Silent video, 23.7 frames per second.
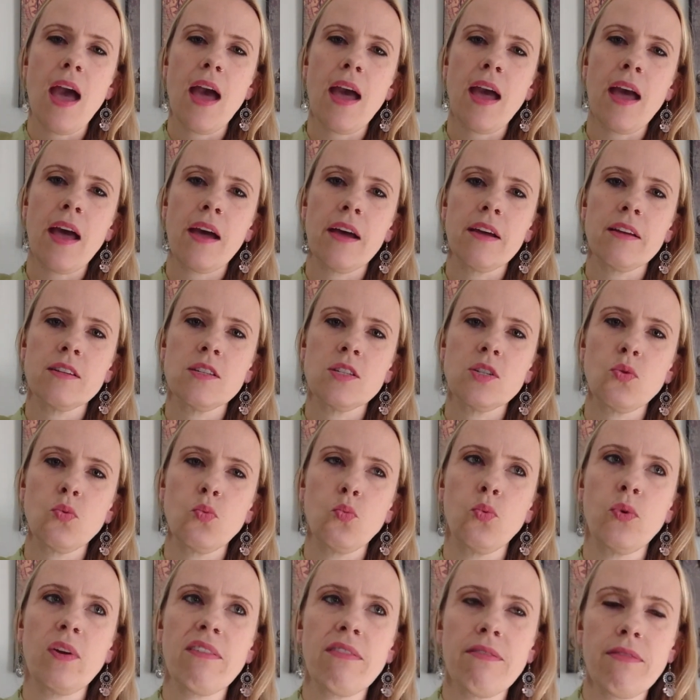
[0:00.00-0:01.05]
And
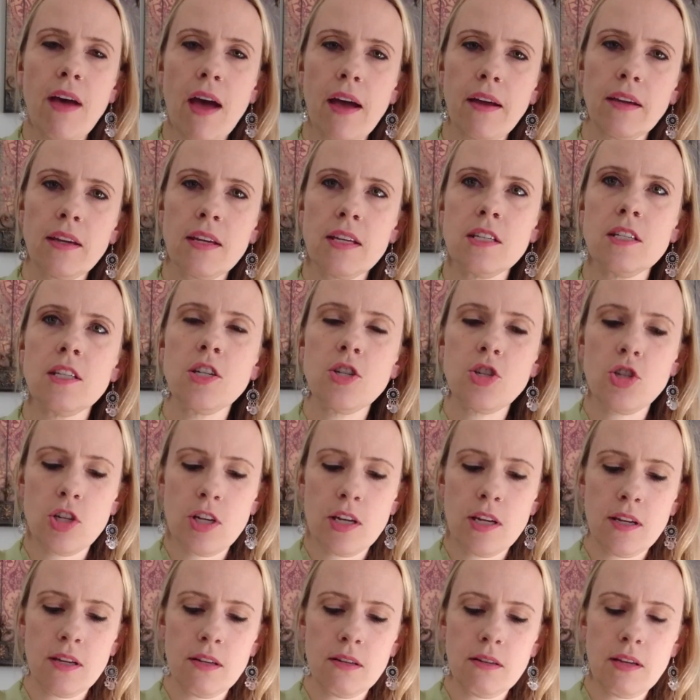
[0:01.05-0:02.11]
with that
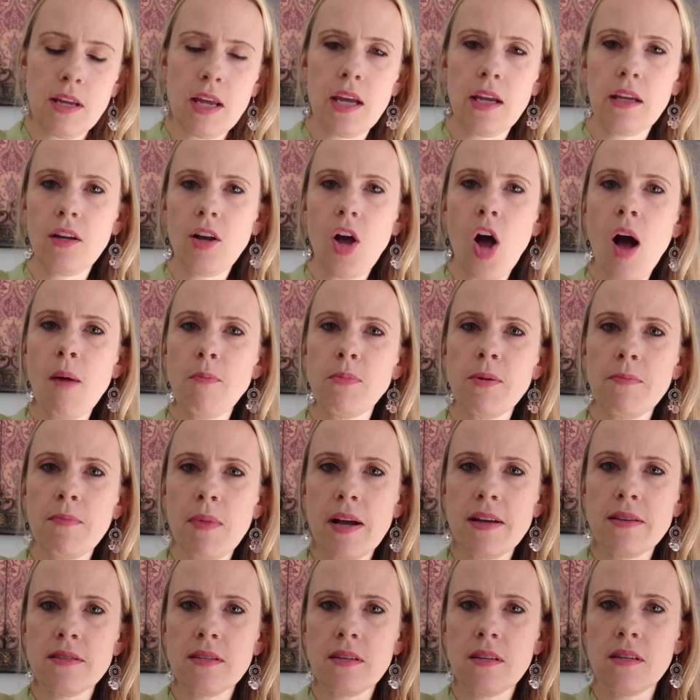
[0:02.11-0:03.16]
condition, it
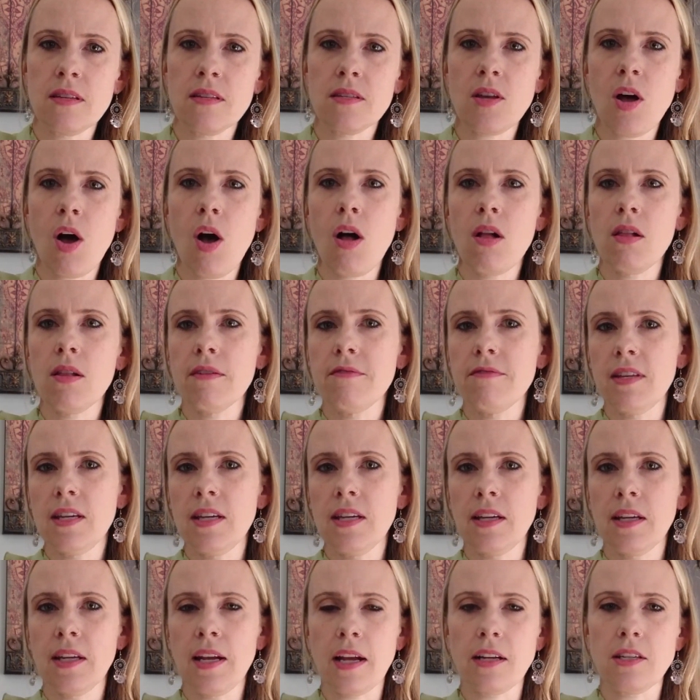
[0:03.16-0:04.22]
compromises all of the
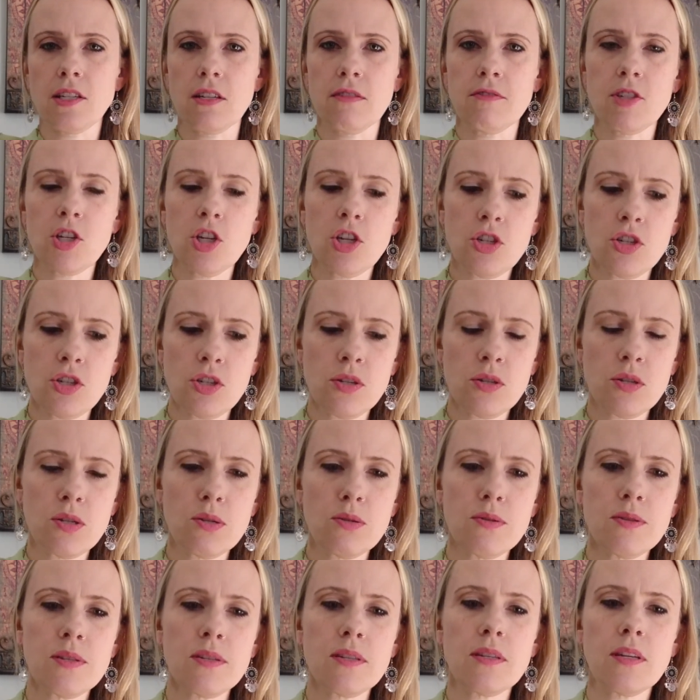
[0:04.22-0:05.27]
connective
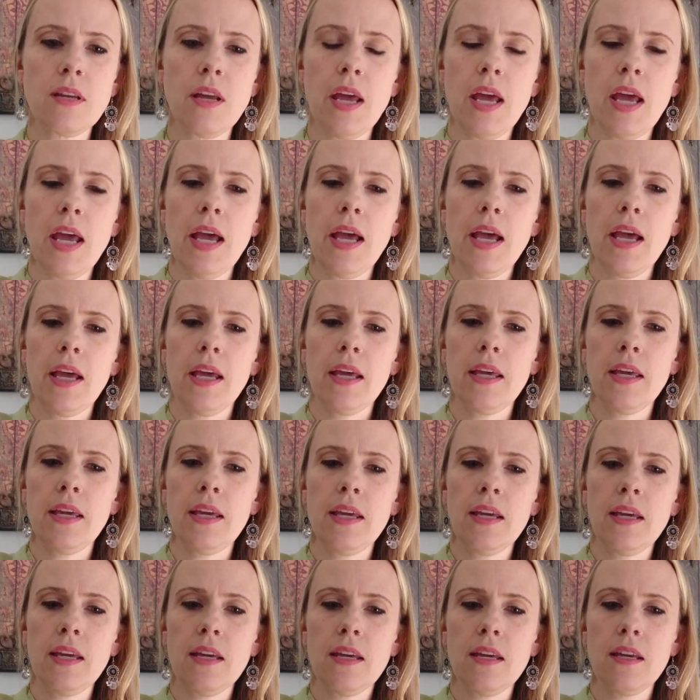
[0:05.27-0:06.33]
tissues.
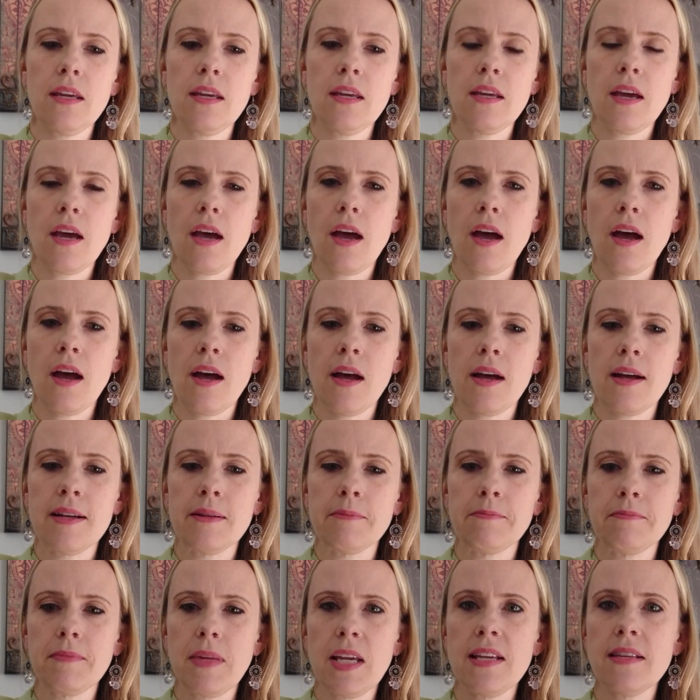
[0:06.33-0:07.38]
He's
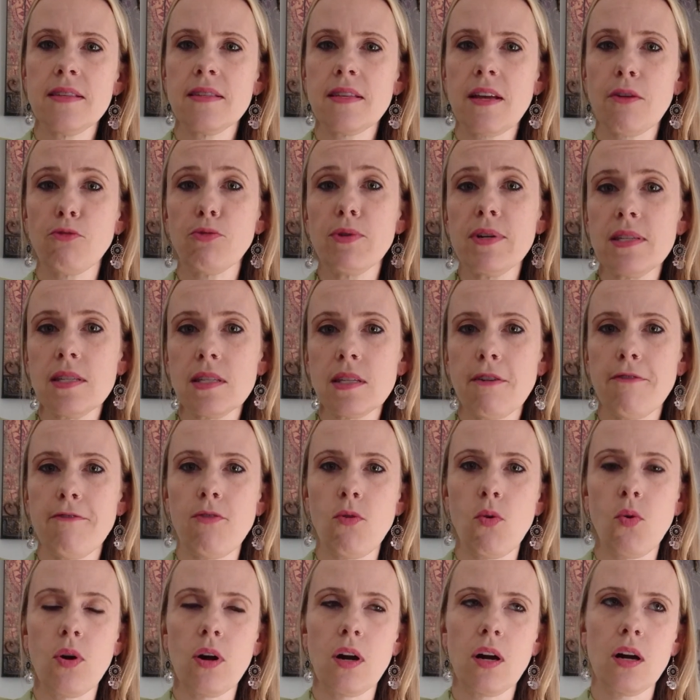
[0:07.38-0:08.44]
at risk
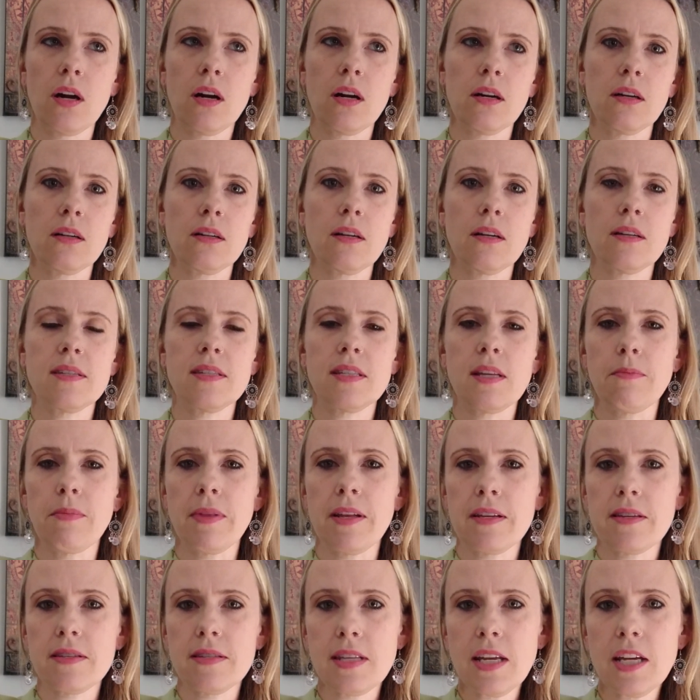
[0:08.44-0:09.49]
for
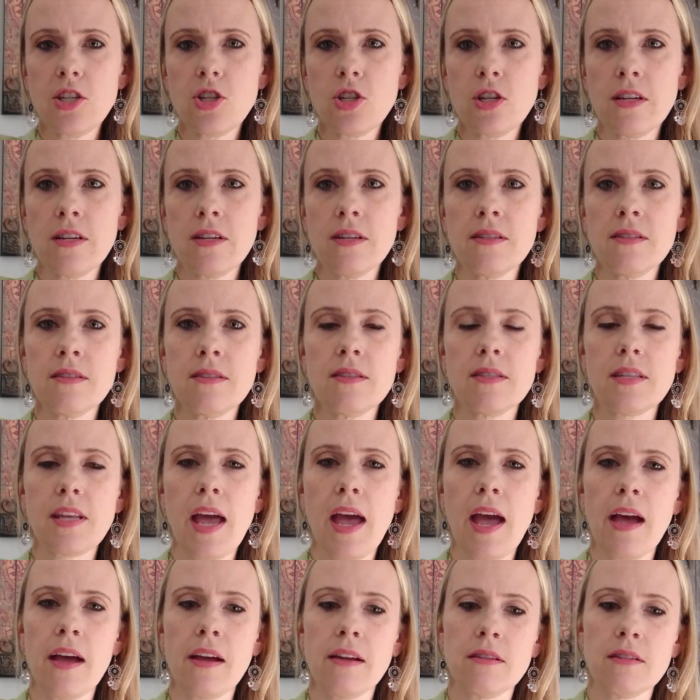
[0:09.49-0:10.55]
subluxations
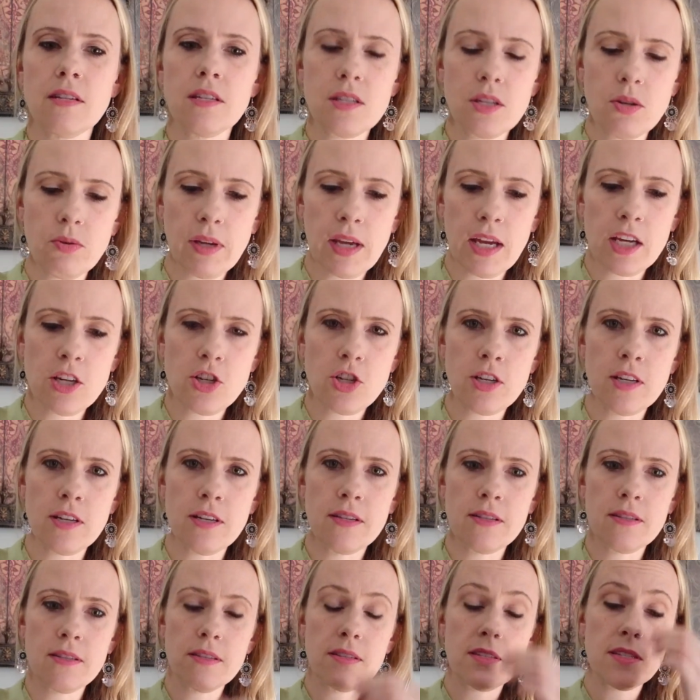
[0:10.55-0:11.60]
and
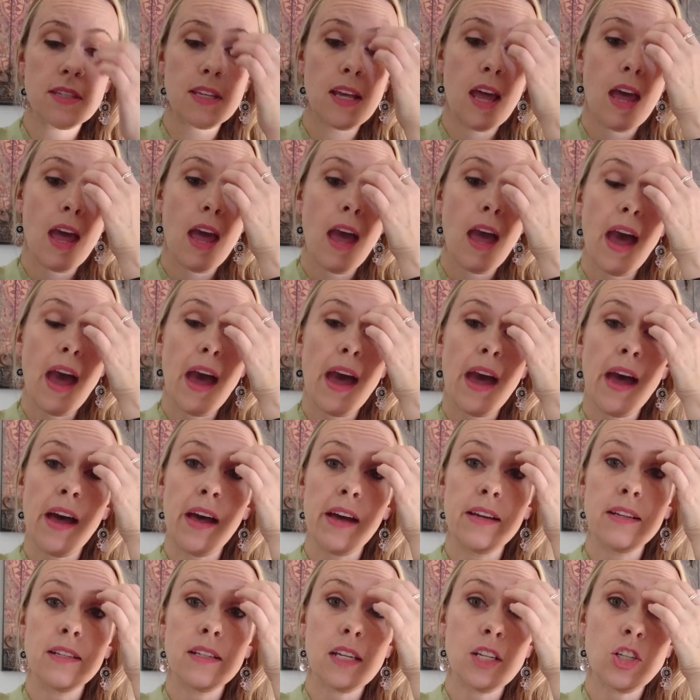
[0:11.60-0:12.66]
dislocations,
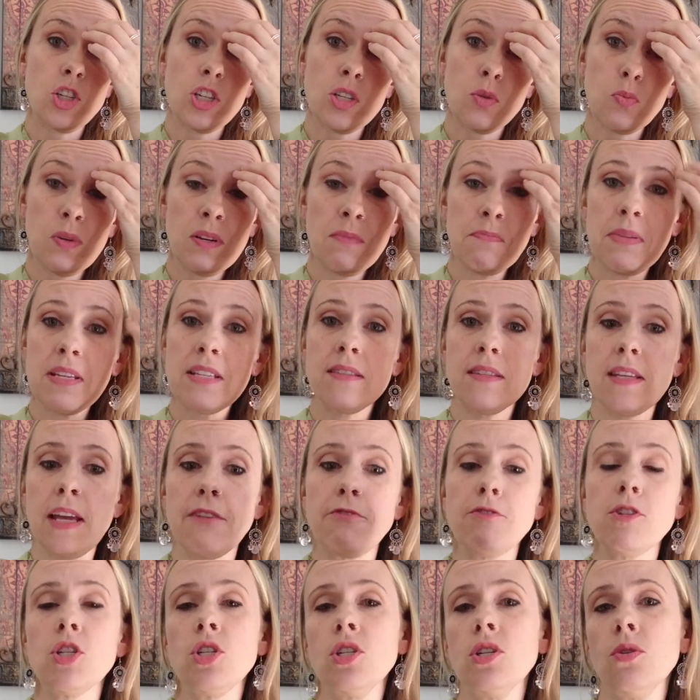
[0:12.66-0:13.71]
and it just wouldn't be
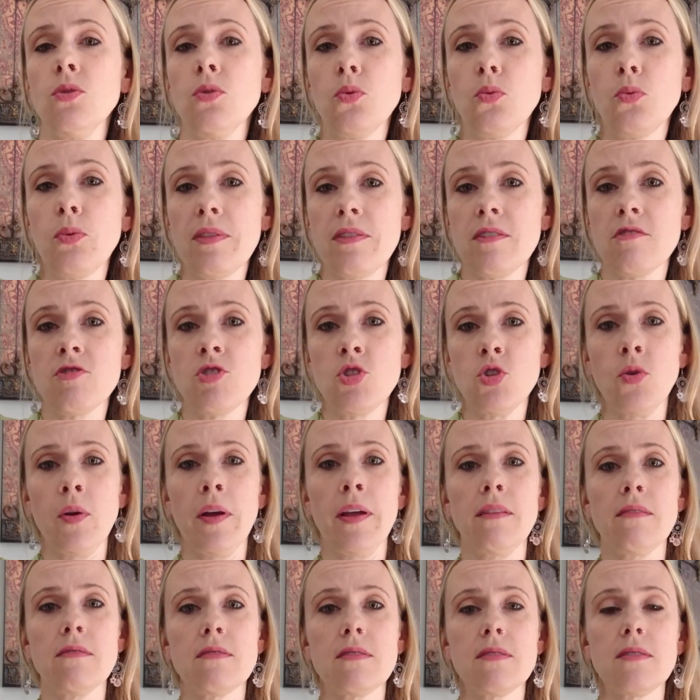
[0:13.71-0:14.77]
safe to do with his
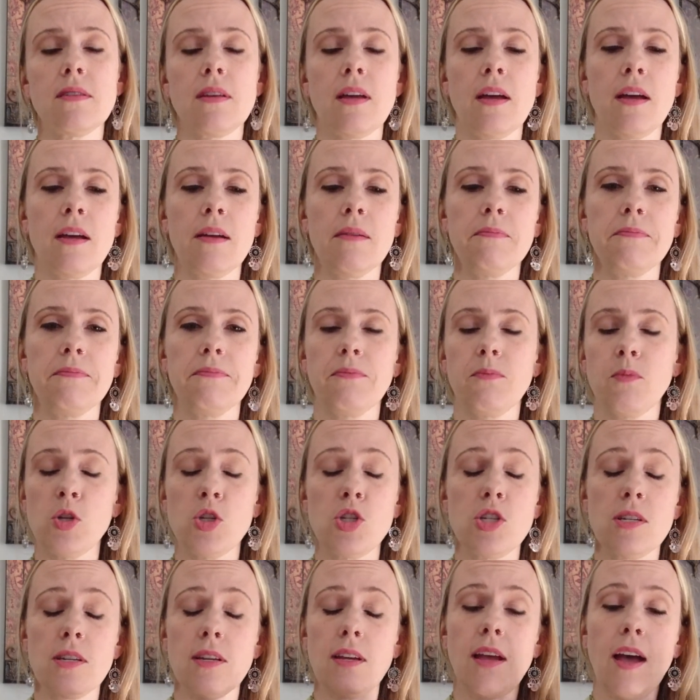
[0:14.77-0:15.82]
joints,
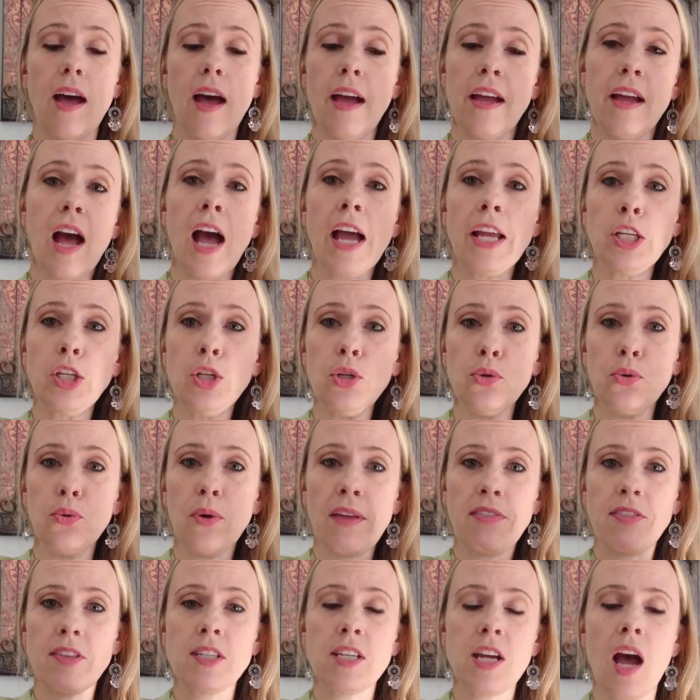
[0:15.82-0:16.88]
which I knew
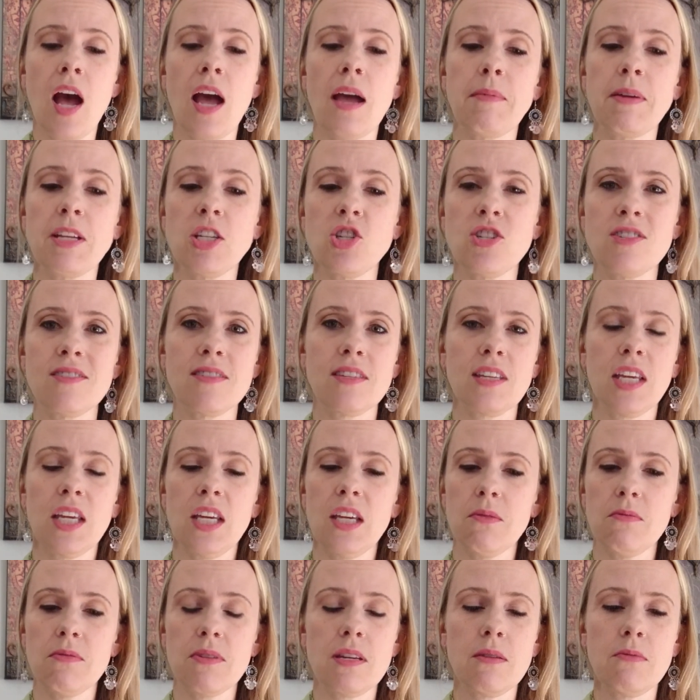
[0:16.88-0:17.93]
at the time.
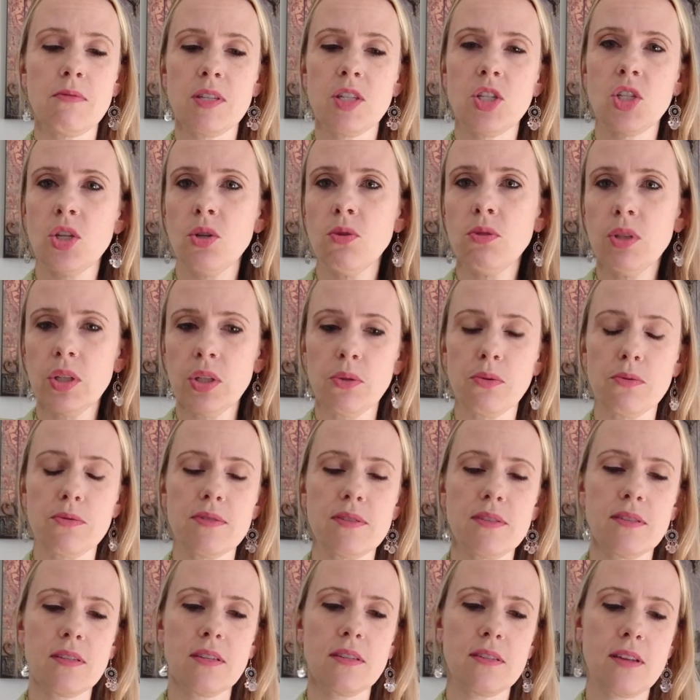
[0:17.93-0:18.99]
He was too
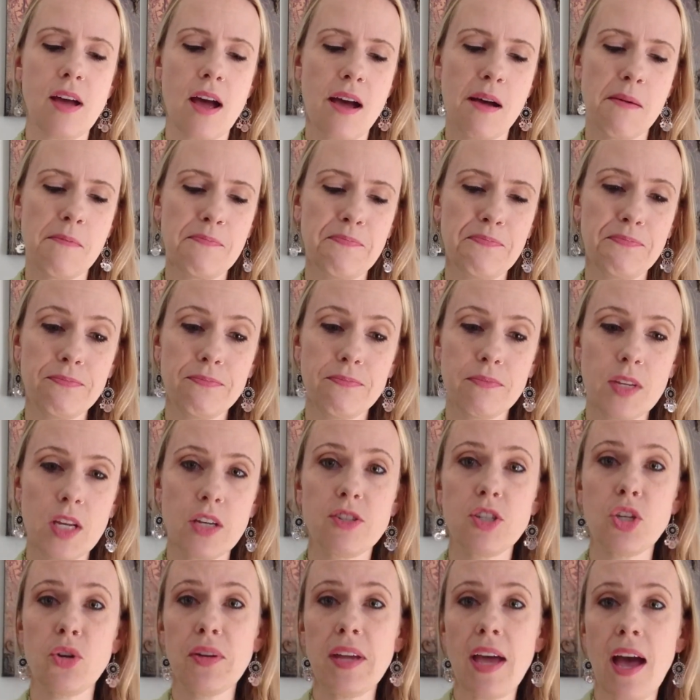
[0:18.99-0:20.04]
loose.
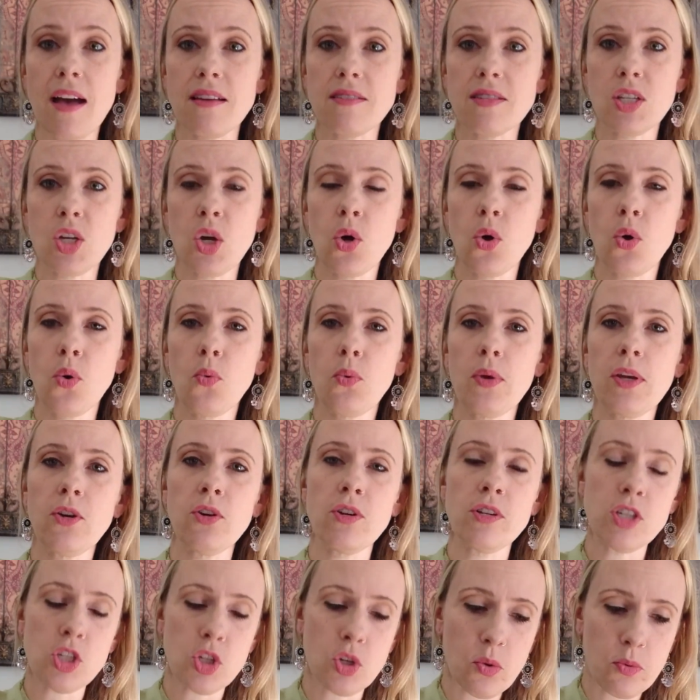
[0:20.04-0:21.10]
So we
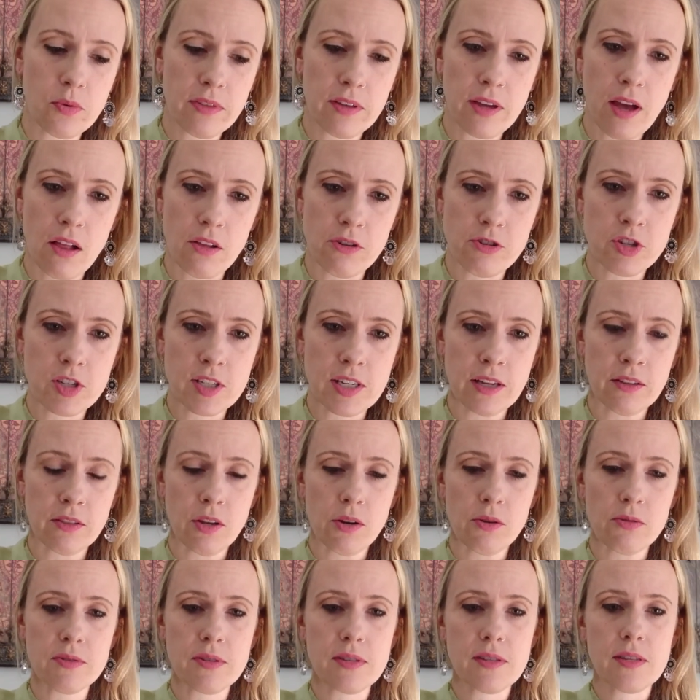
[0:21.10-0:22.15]
couldn't do it with the
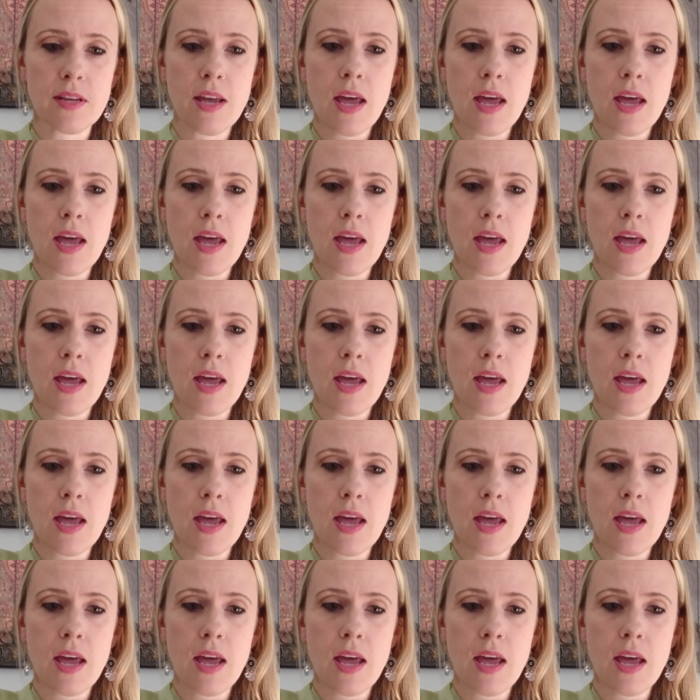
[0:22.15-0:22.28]
Ehlers-Danlos.